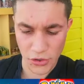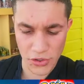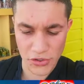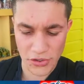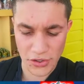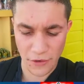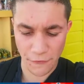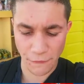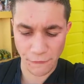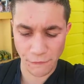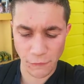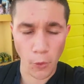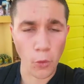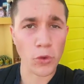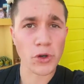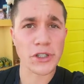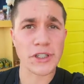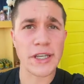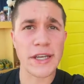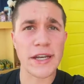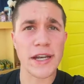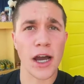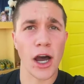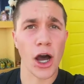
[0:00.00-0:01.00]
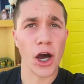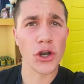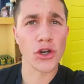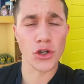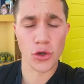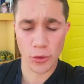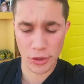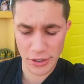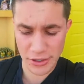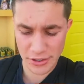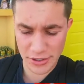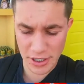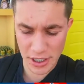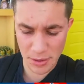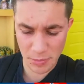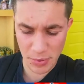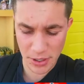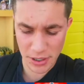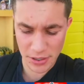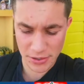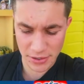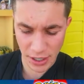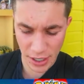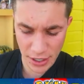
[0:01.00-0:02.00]
Also, this is a 1400
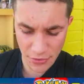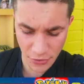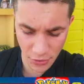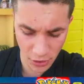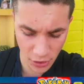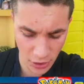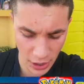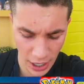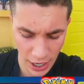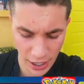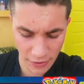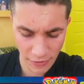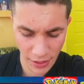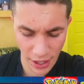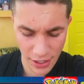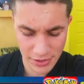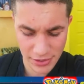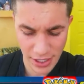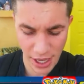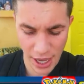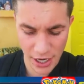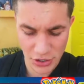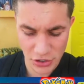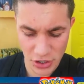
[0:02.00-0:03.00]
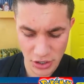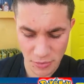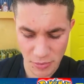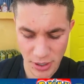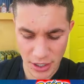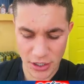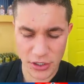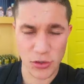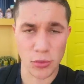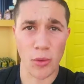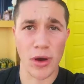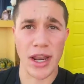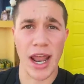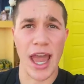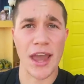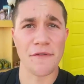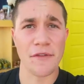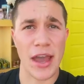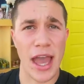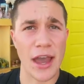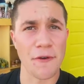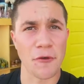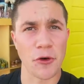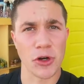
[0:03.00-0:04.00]
CP Scyther, and that's actually the biggest one
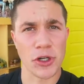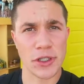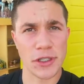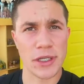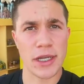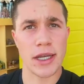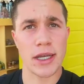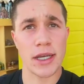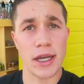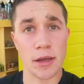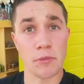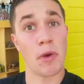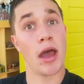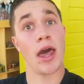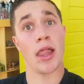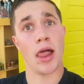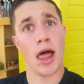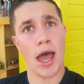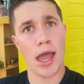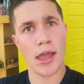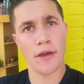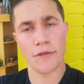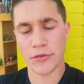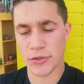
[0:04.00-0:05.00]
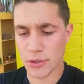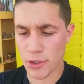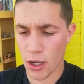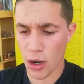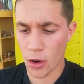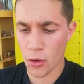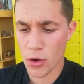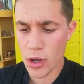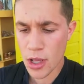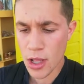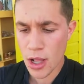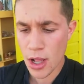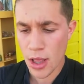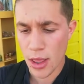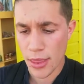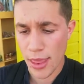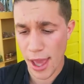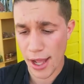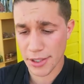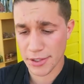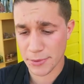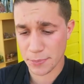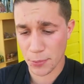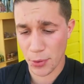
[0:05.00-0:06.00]
I've ever seen in my life, so
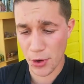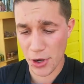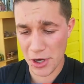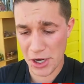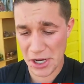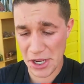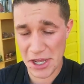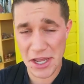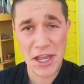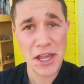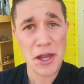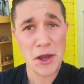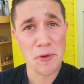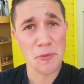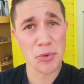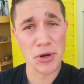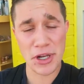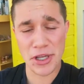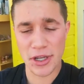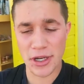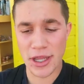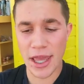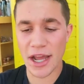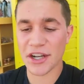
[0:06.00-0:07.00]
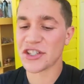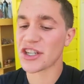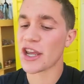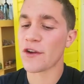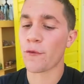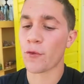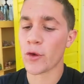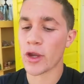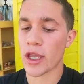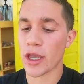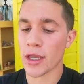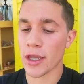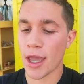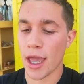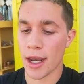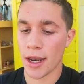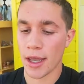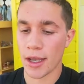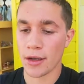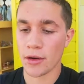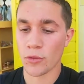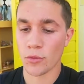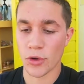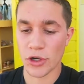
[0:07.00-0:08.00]
that's pretty good catch if we can
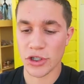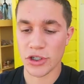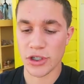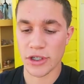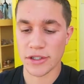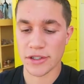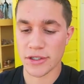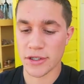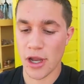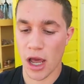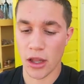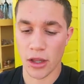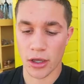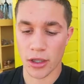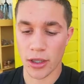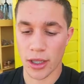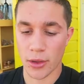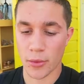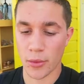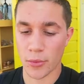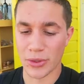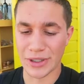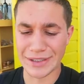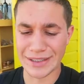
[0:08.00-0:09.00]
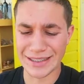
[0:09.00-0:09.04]
get it, which it's not looking like we